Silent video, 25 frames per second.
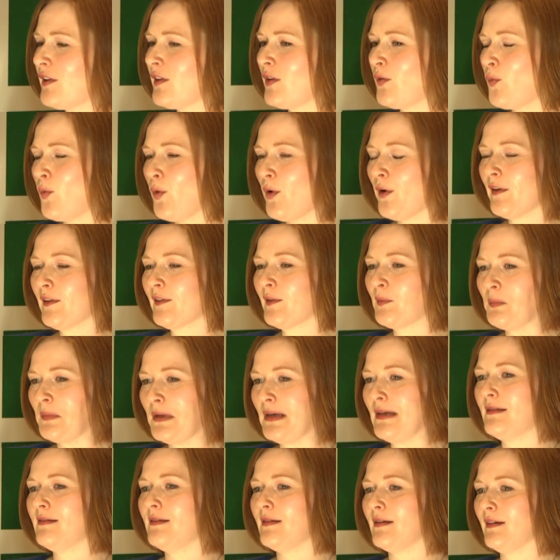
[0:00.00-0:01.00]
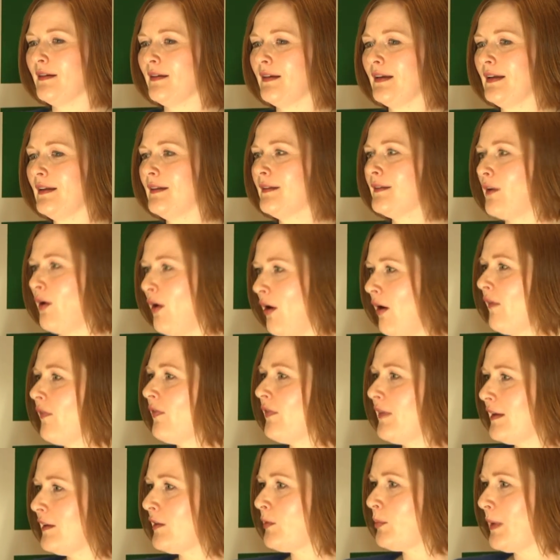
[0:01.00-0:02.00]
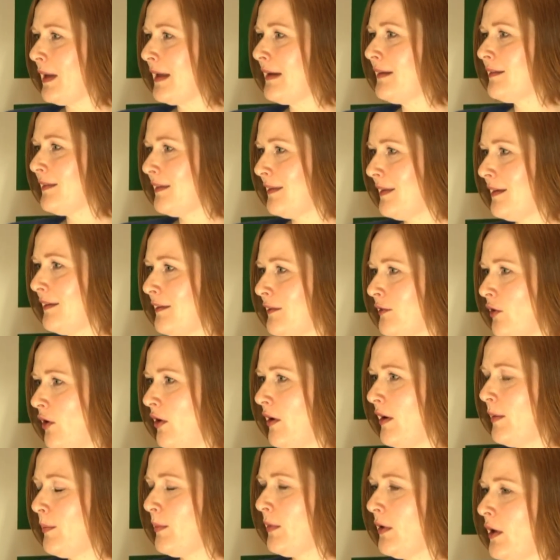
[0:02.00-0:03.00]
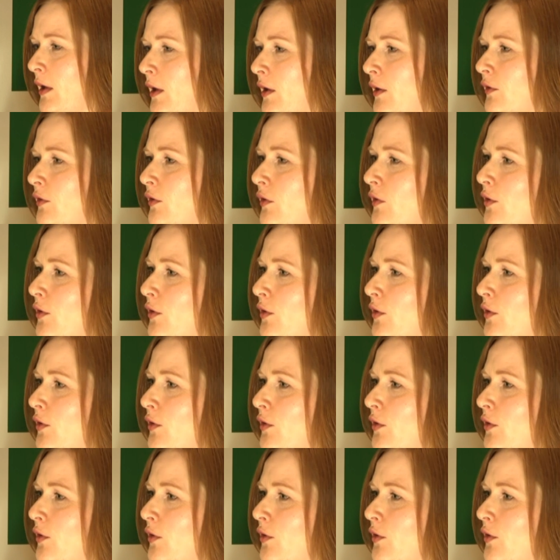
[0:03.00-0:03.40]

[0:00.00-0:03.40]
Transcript: world's media is on this place at this time. So there